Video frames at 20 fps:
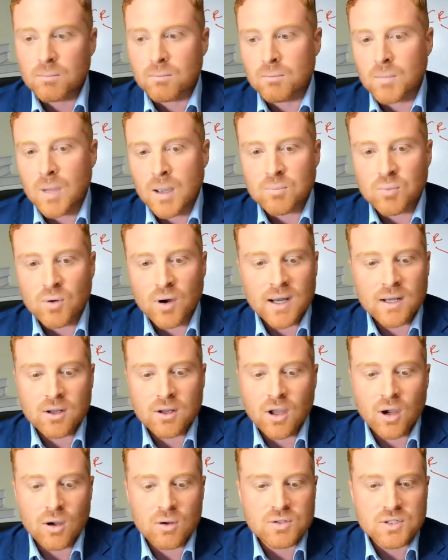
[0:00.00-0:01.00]
my brain
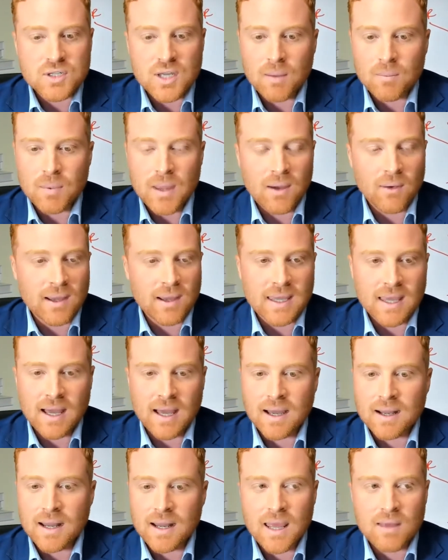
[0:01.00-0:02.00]
codes up how I
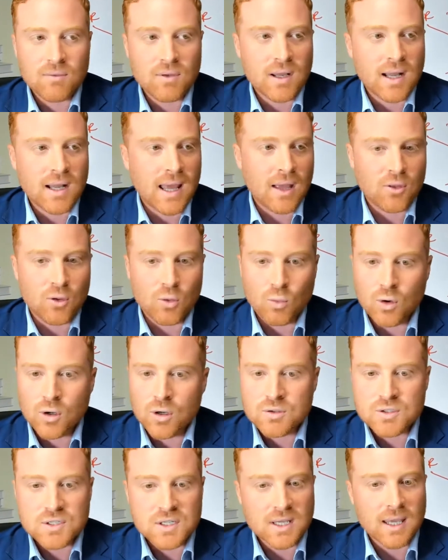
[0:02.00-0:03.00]
can't have it, how the
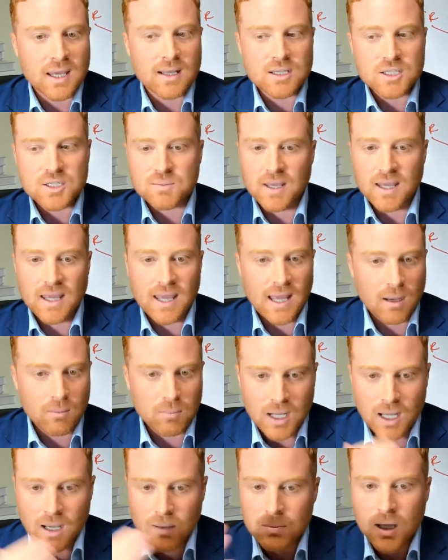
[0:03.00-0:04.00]
world's against me, how
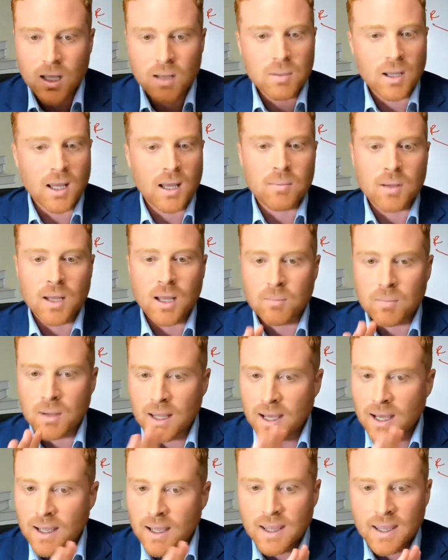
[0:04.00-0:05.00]
blah, blah, blah, blah,
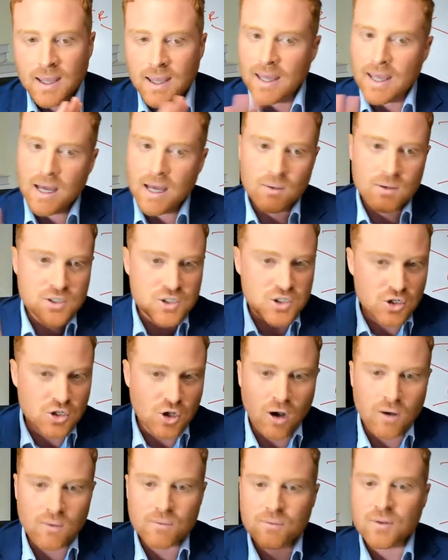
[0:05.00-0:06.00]
blah, how it's
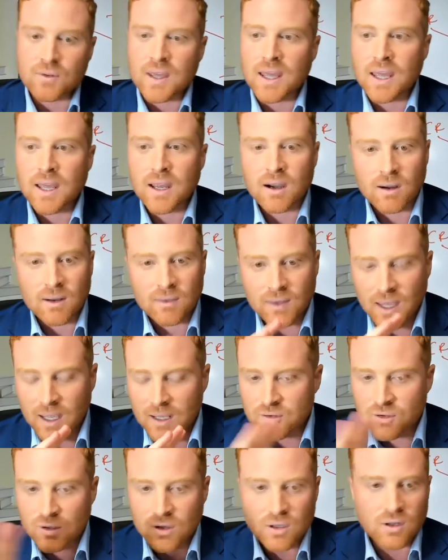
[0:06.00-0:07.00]
not fair and
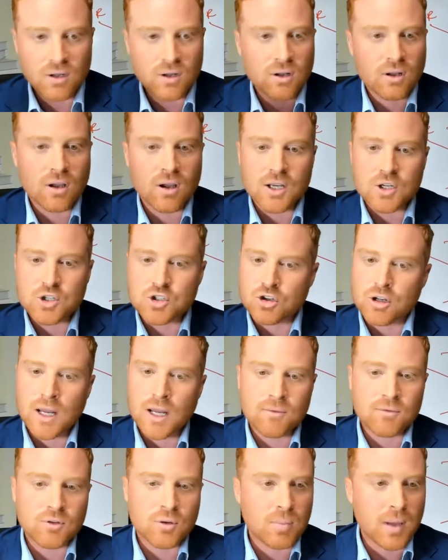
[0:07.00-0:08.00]
that da, da, da, I shouldn't
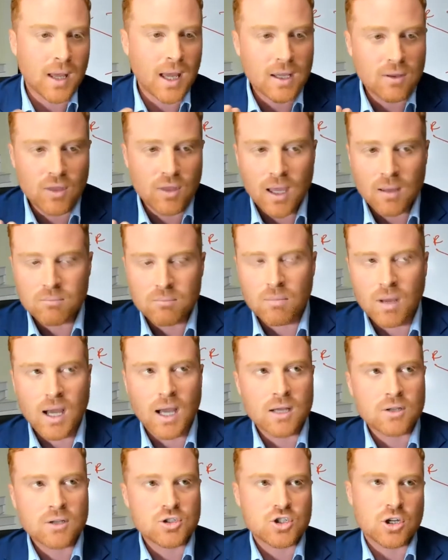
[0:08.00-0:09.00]
have to pay that
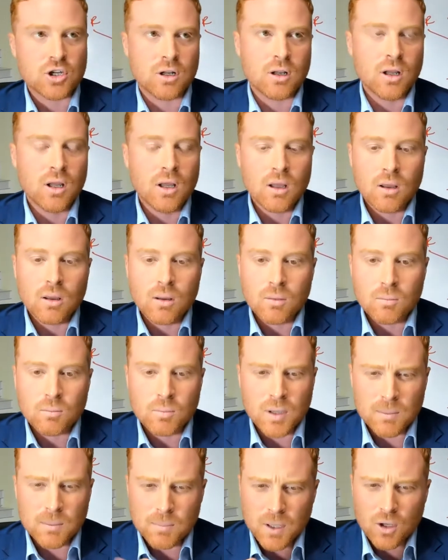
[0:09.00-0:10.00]
much. And
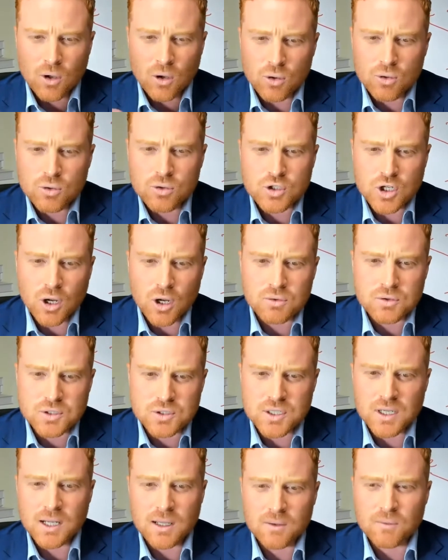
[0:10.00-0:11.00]
but but who chose
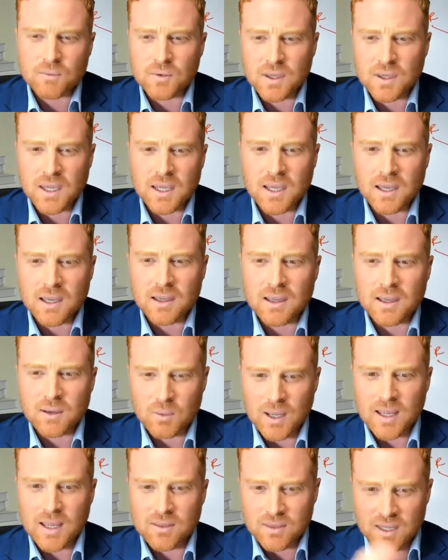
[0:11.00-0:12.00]
to live here
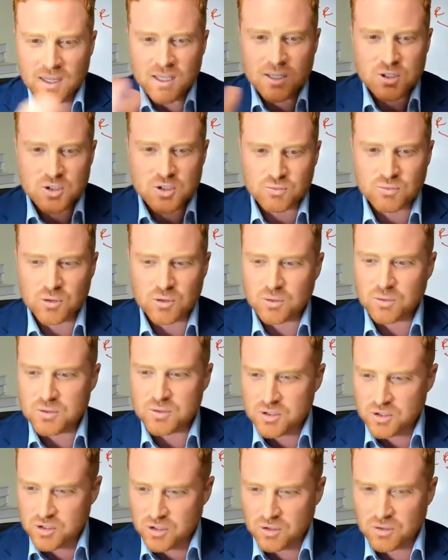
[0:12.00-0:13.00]
in these
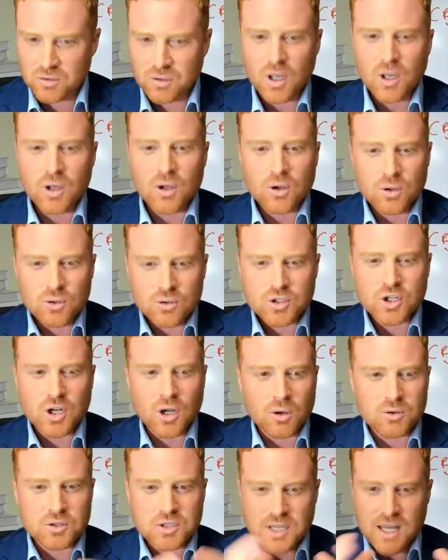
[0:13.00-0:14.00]
rules? True. Who
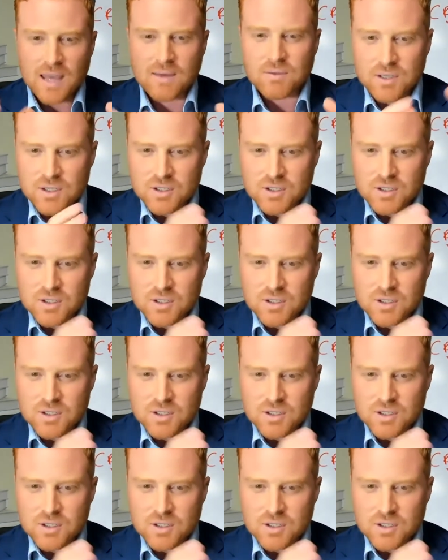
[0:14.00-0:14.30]
chose to have an